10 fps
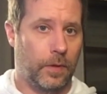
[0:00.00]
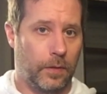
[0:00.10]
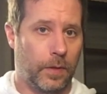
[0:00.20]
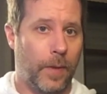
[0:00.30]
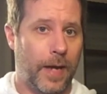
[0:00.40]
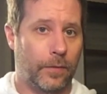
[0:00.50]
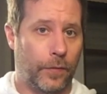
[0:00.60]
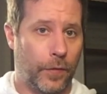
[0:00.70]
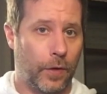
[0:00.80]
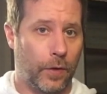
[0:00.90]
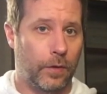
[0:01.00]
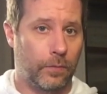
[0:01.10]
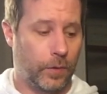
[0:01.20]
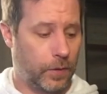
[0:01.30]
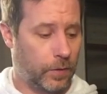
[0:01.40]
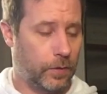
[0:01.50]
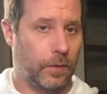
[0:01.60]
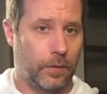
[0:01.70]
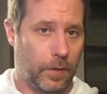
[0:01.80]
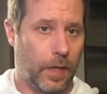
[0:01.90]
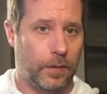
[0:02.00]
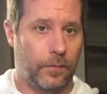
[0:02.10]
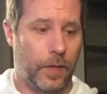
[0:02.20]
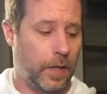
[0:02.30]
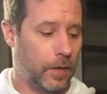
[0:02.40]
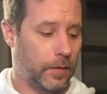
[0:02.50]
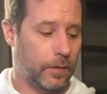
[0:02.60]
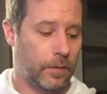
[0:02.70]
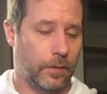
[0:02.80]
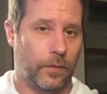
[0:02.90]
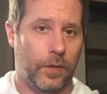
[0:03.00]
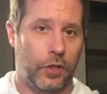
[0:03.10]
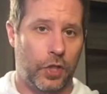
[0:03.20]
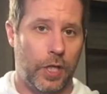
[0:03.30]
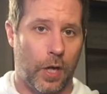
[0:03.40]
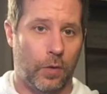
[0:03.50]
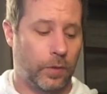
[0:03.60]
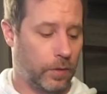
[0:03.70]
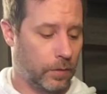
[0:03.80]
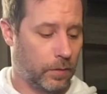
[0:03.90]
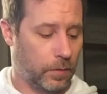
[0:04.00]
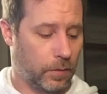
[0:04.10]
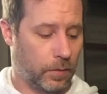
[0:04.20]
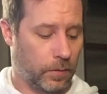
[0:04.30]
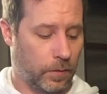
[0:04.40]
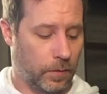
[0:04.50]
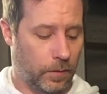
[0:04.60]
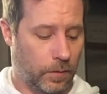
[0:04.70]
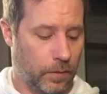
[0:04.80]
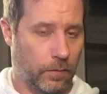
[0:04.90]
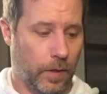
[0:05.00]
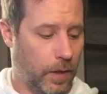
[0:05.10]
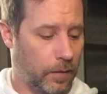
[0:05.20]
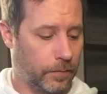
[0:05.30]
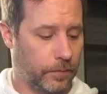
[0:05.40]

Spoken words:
the minor third, which is in the case of E is the G note, right?